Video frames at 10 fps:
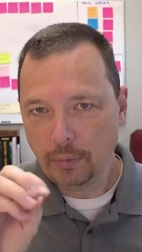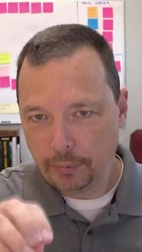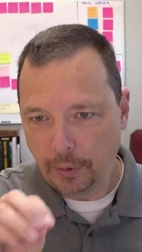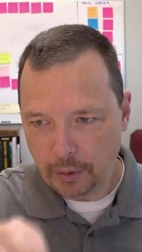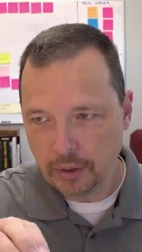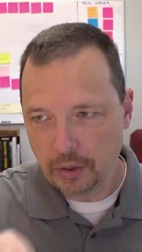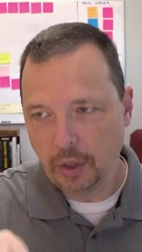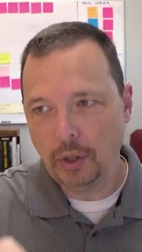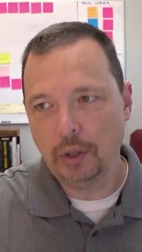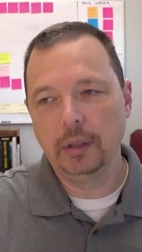Focus
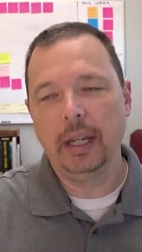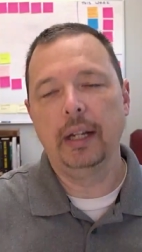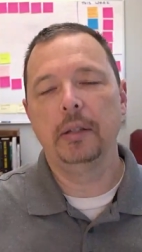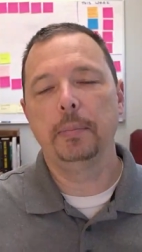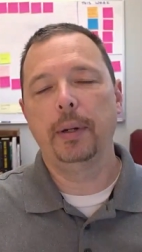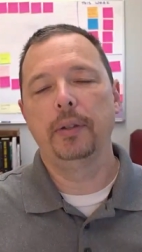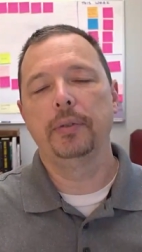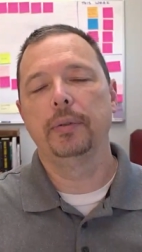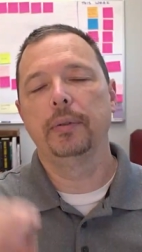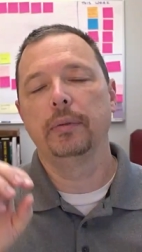on getting the
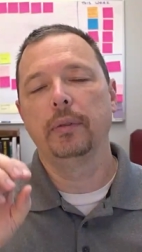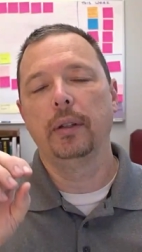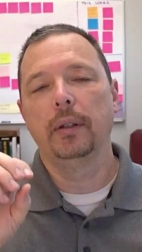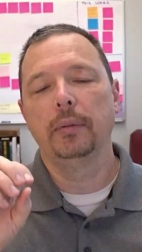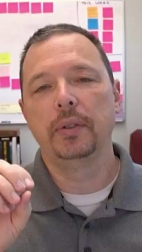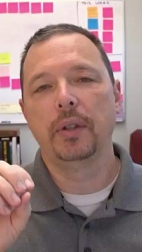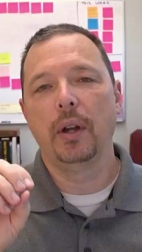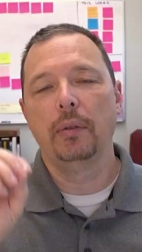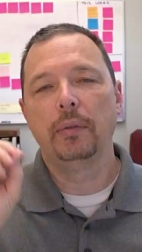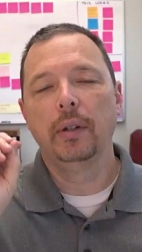puzzle uh,
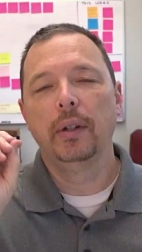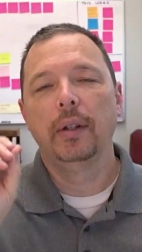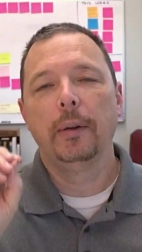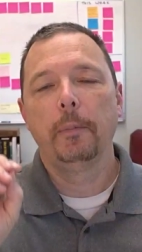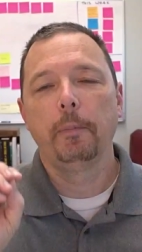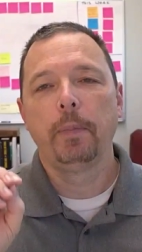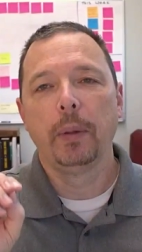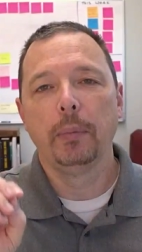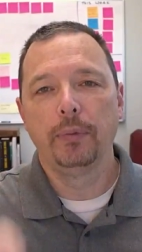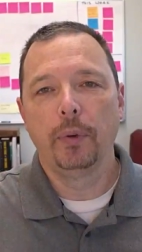resolved
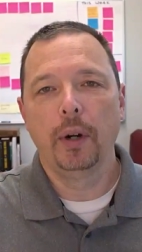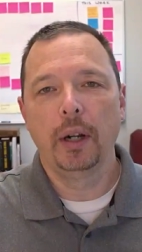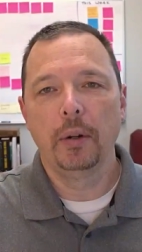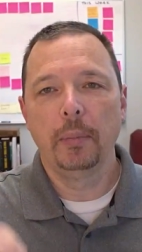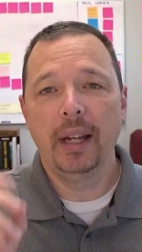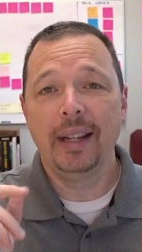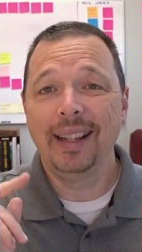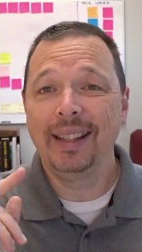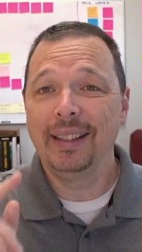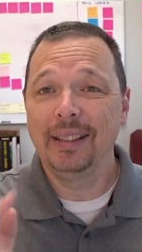before I go to bed,
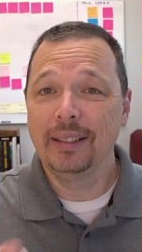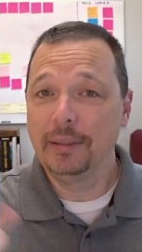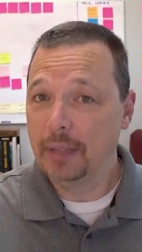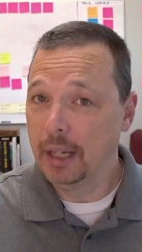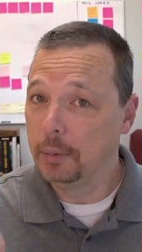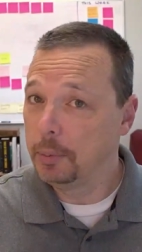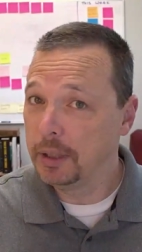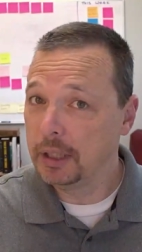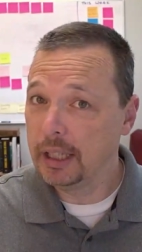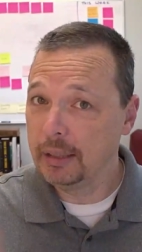and helps me
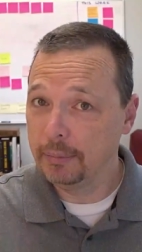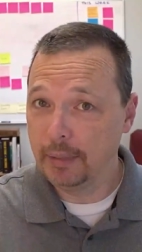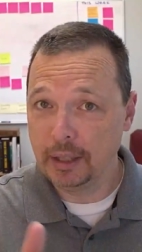sleep.